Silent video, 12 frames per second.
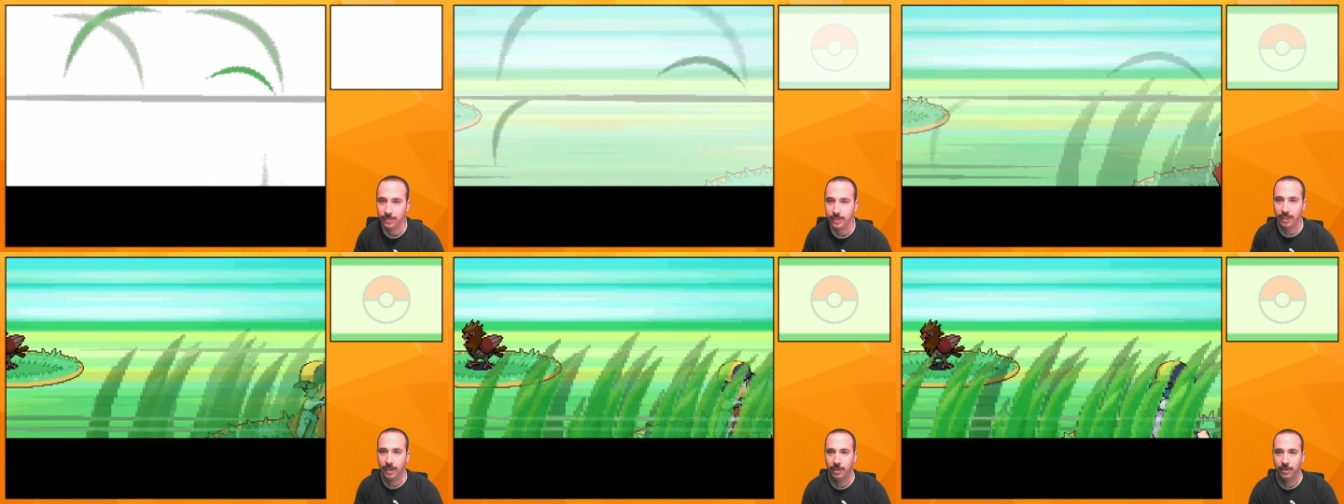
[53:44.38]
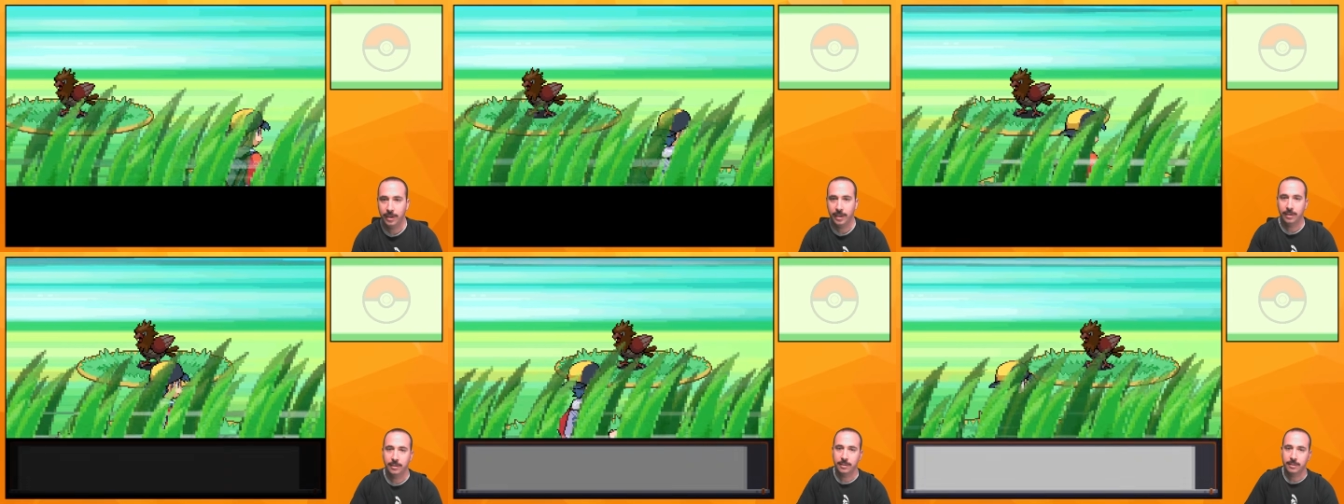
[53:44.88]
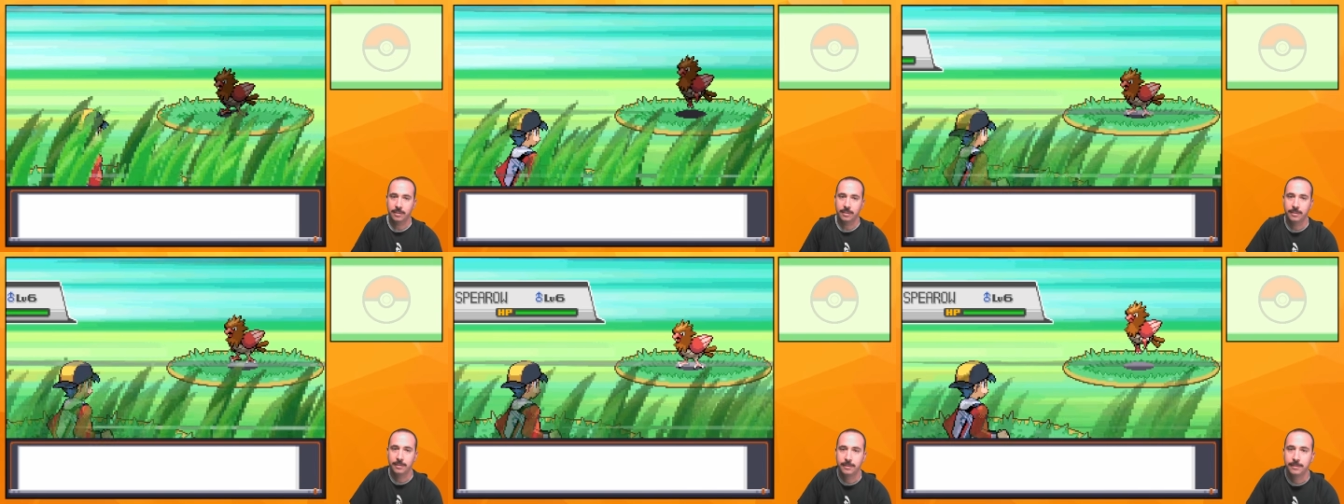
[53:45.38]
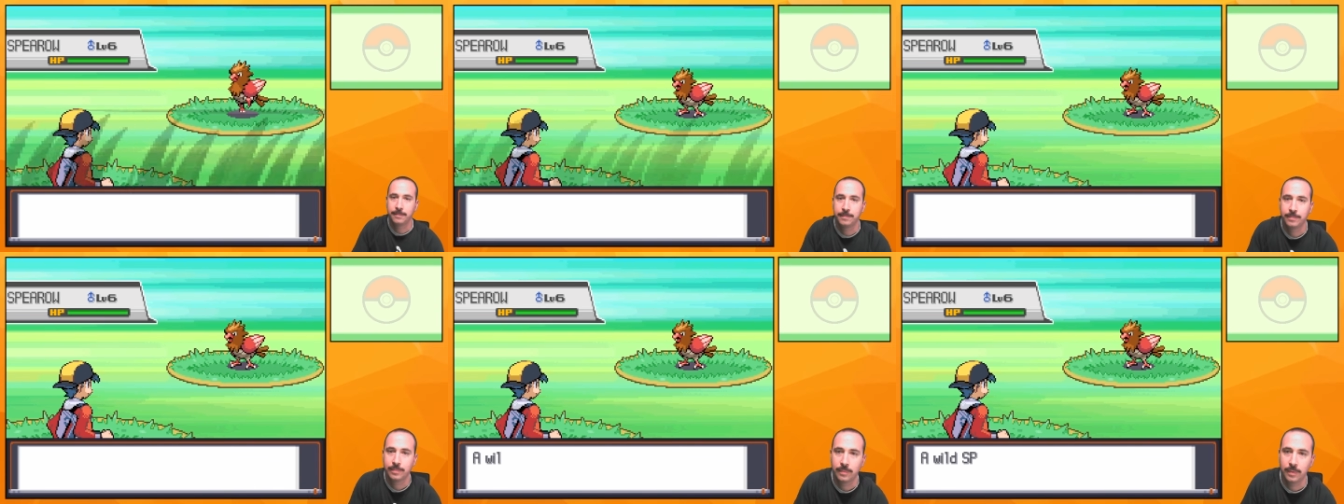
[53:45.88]
Get another egg on us.
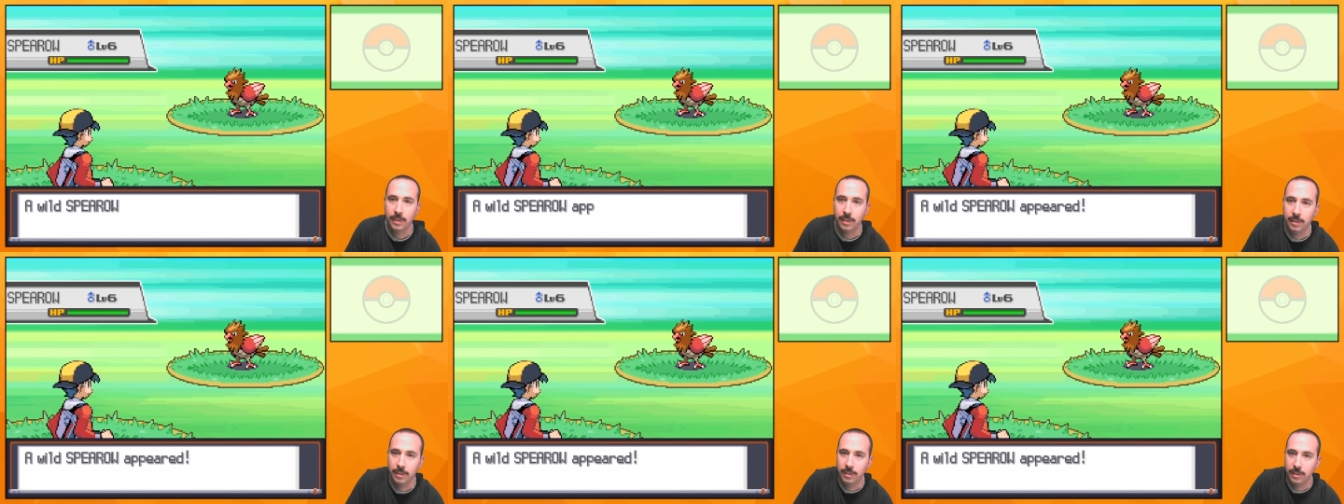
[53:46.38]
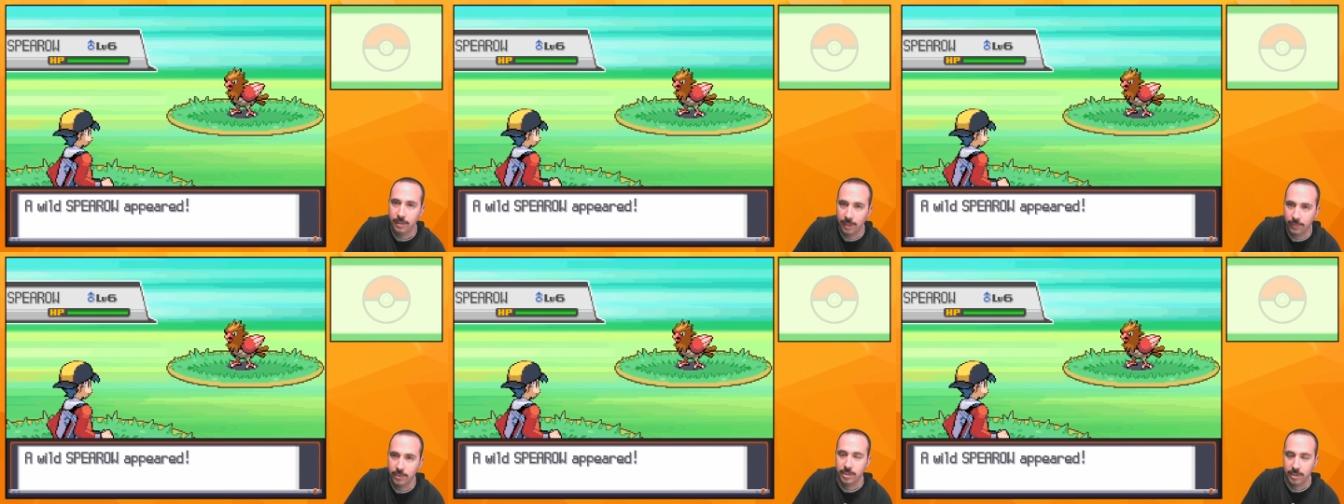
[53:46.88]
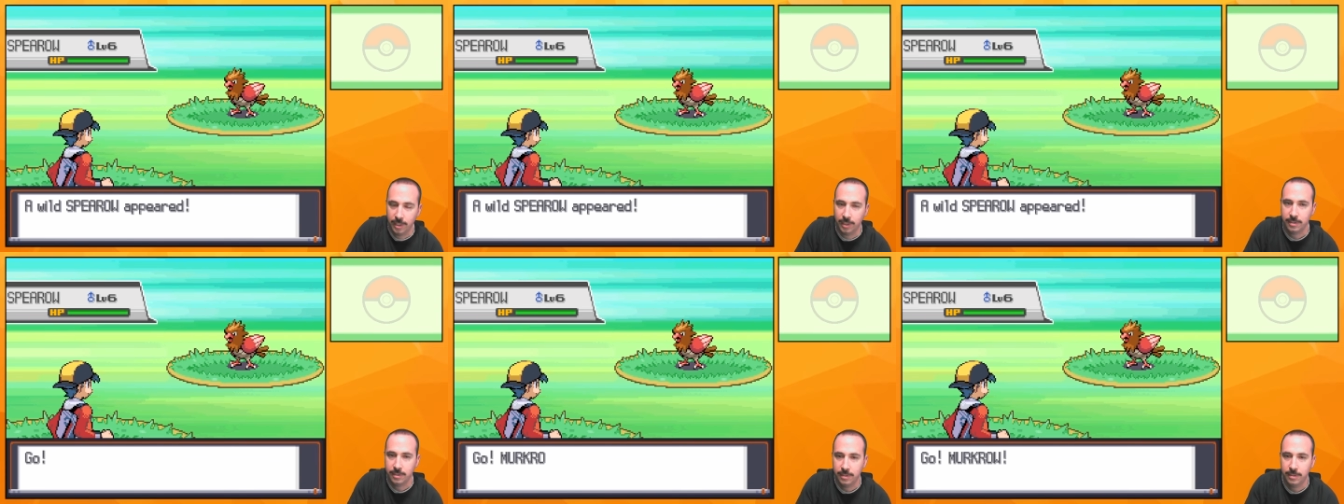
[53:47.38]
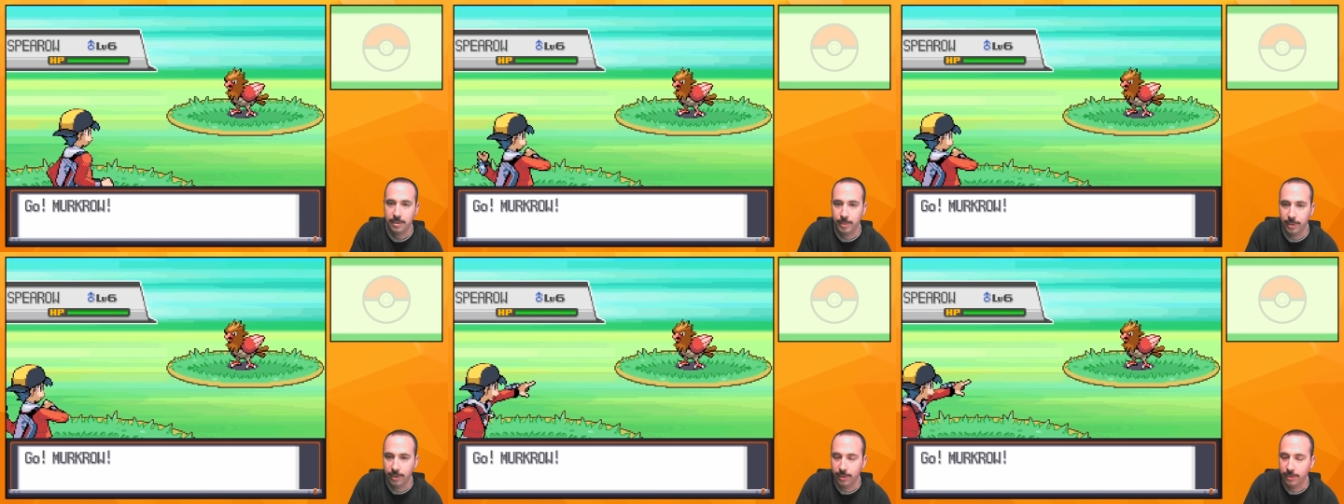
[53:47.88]
Level 6,
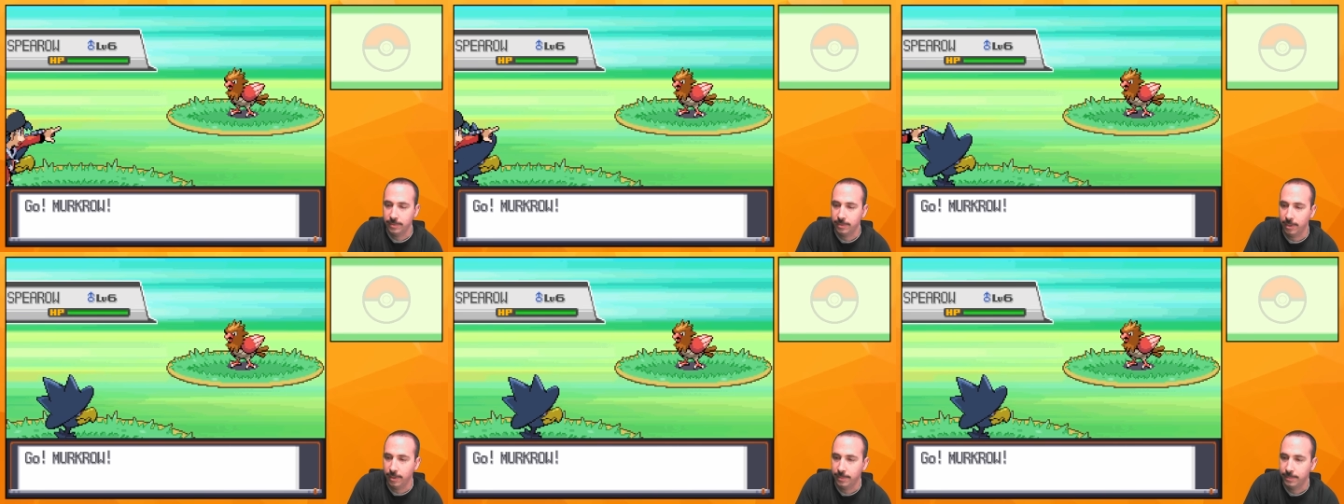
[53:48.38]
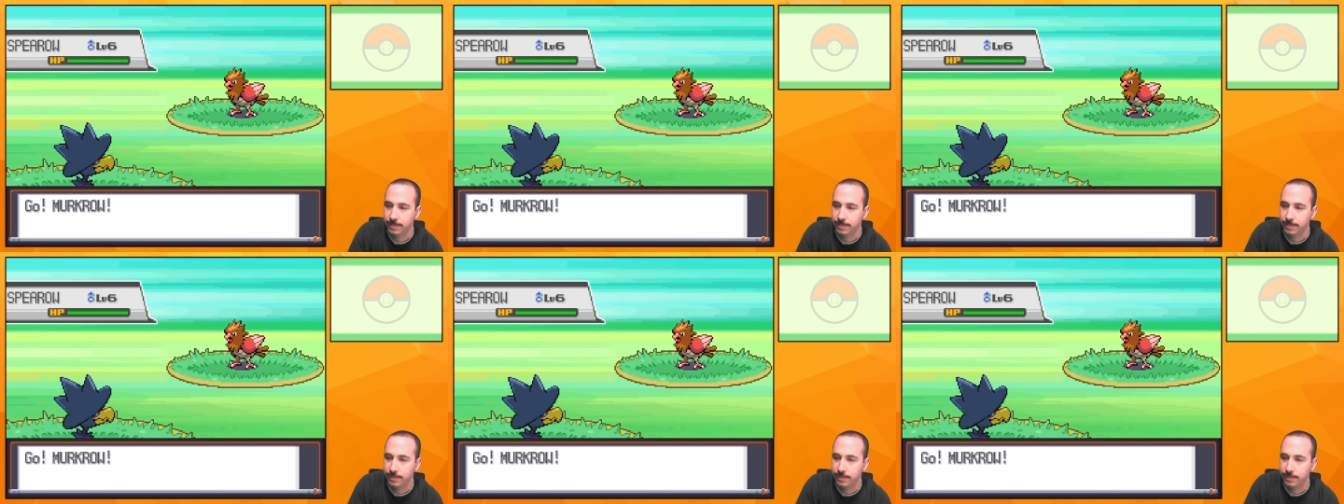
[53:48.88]
Spearow, okay.